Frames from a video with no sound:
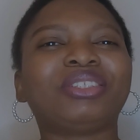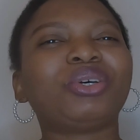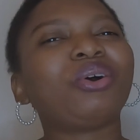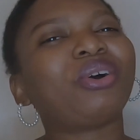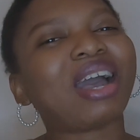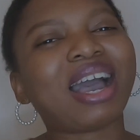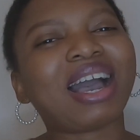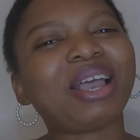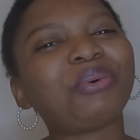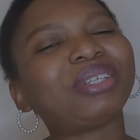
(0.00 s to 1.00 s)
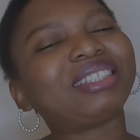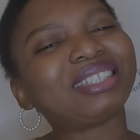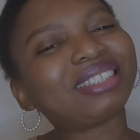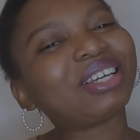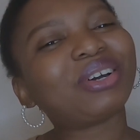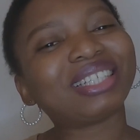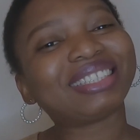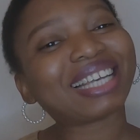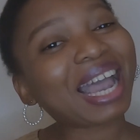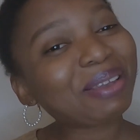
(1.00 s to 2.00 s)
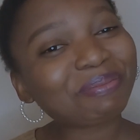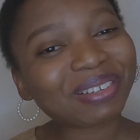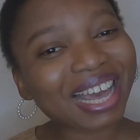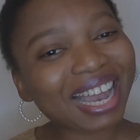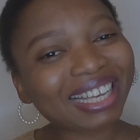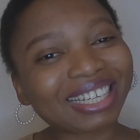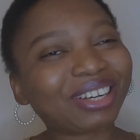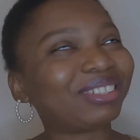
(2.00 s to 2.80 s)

So I was sitting on a timeline.